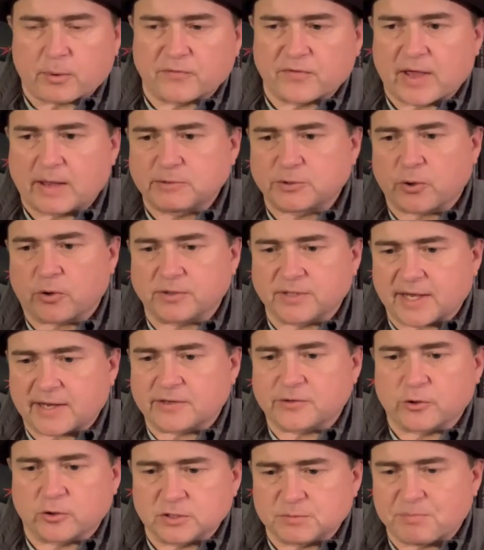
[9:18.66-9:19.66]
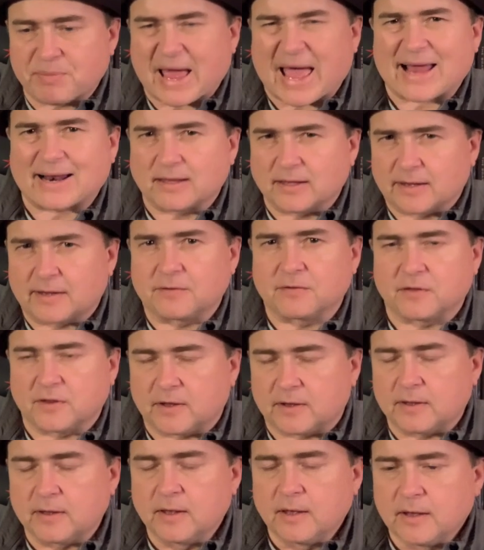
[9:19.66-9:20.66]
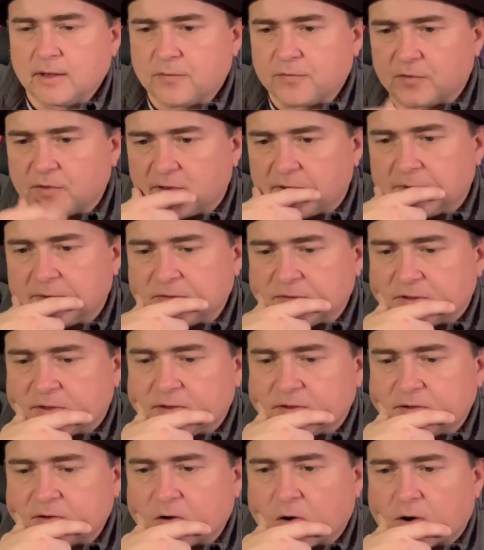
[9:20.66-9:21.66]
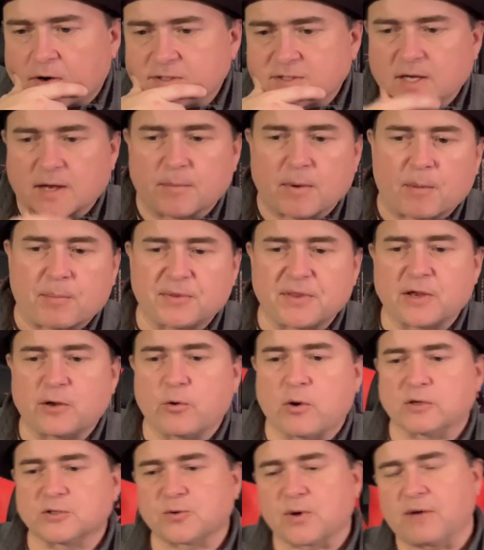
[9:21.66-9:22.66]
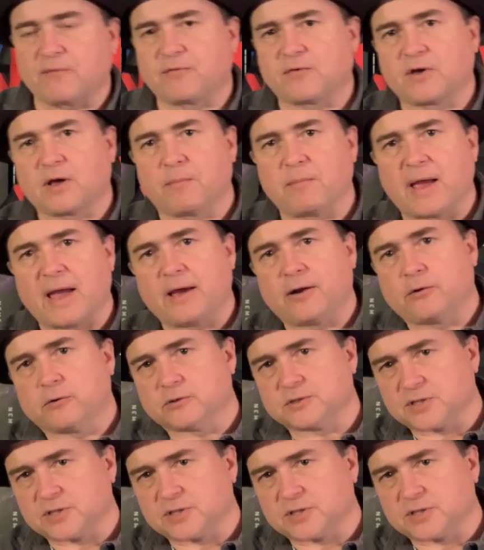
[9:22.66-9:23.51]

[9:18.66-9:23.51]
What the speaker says: game, so you're all taking turns battling the cards that come out. But then you also have commanders